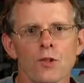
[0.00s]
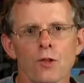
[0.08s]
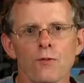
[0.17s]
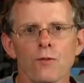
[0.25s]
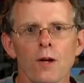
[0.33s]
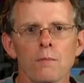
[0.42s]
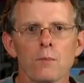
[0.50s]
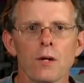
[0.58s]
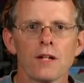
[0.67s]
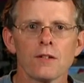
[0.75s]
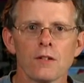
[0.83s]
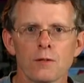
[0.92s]
So the front
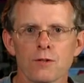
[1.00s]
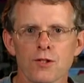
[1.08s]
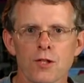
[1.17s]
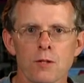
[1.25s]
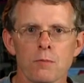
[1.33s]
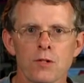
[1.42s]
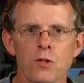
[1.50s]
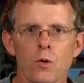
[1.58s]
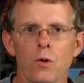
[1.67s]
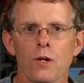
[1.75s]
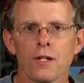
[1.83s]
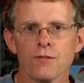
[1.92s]
brake delivers the
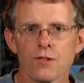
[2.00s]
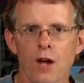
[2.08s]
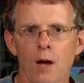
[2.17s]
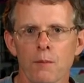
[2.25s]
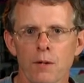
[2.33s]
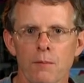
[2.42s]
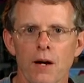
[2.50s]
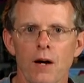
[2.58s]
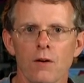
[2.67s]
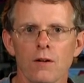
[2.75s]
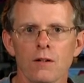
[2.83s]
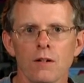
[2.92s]
majority of stopping
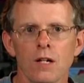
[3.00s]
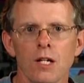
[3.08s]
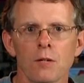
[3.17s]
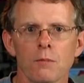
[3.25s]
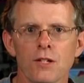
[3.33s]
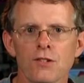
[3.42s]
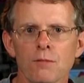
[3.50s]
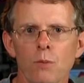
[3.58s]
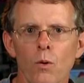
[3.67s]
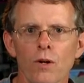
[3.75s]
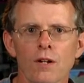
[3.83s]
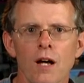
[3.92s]
power, but it's
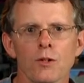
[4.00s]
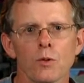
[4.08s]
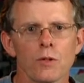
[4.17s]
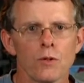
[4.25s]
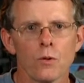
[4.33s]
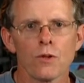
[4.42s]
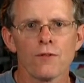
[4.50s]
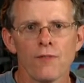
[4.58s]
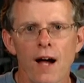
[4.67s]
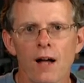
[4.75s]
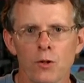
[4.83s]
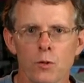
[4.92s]
important not to ignore the
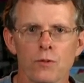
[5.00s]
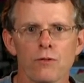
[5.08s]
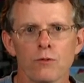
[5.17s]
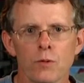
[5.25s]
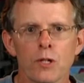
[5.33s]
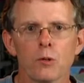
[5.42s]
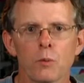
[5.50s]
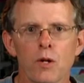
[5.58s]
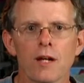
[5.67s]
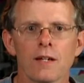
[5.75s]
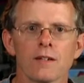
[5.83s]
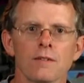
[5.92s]
value of the rear
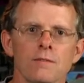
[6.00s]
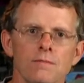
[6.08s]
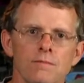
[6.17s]
brake.